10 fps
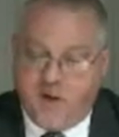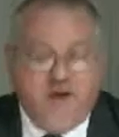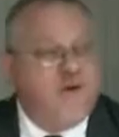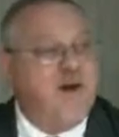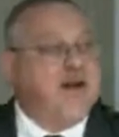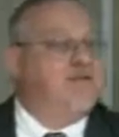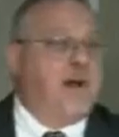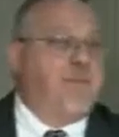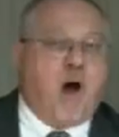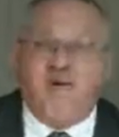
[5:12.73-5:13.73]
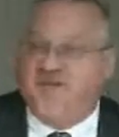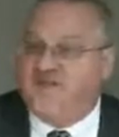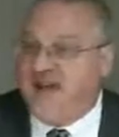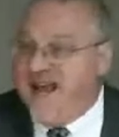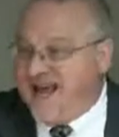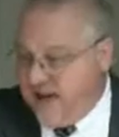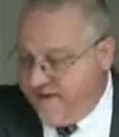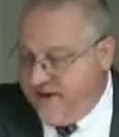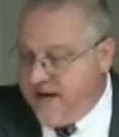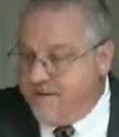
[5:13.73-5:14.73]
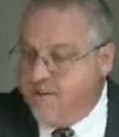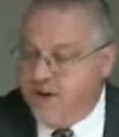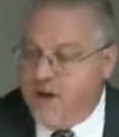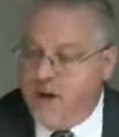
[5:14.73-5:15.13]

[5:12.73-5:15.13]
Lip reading: whether it is a prophecy of him,